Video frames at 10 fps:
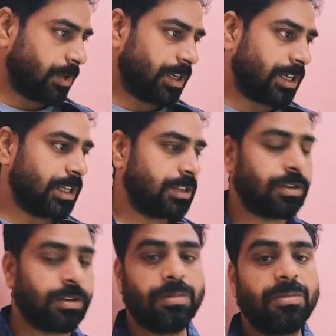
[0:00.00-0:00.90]
but data
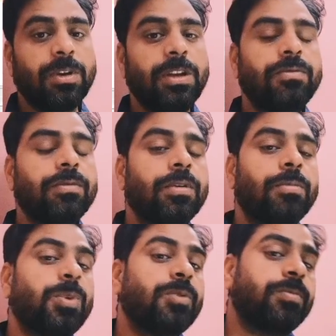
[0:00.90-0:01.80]
is not. If
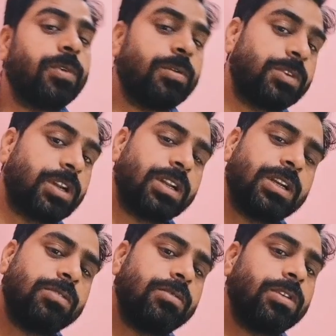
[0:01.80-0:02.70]
perform
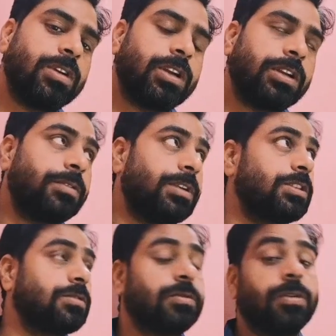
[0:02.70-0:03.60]
truncate
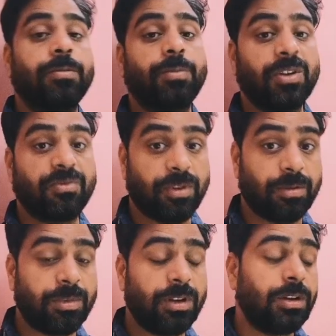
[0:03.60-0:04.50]
activities
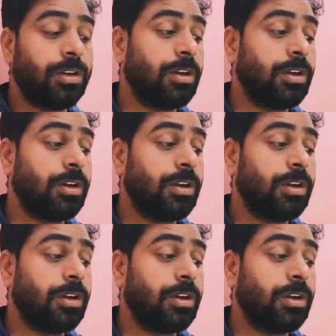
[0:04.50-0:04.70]
performed,